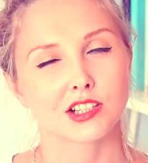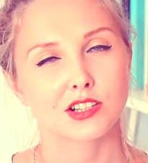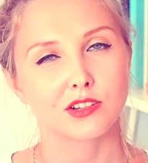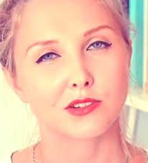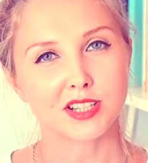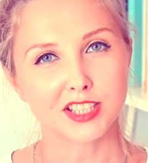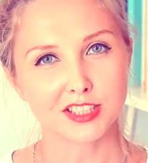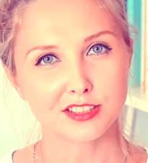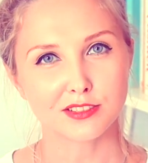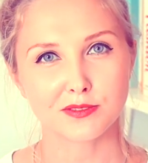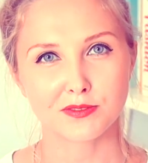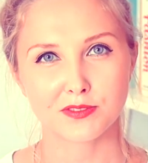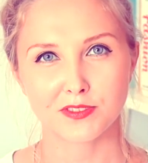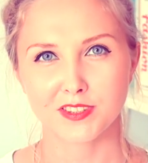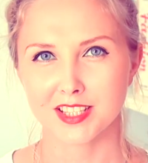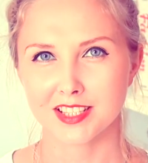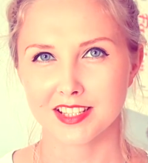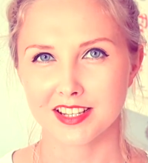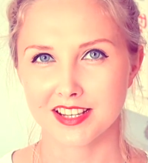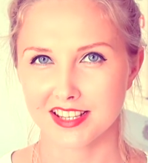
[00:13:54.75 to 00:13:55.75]
quantum
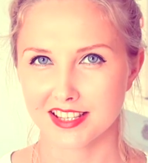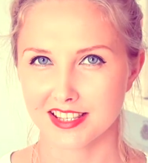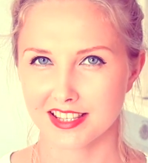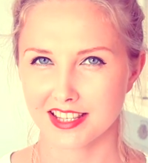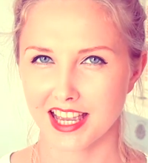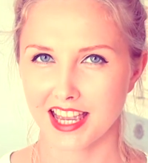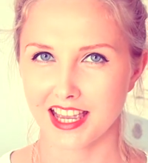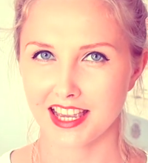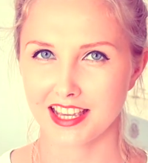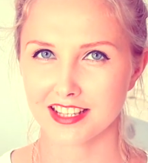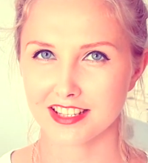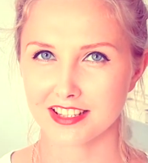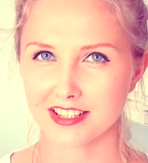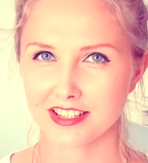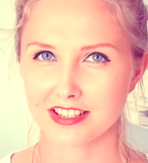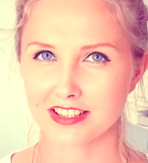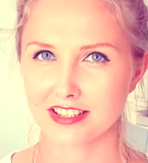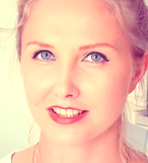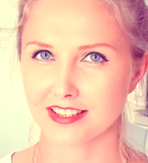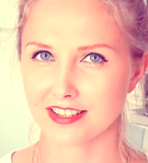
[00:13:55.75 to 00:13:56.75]
physics
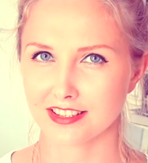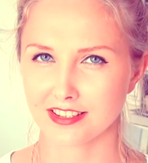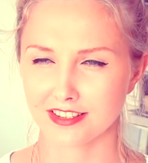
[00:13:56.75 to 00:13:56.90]
is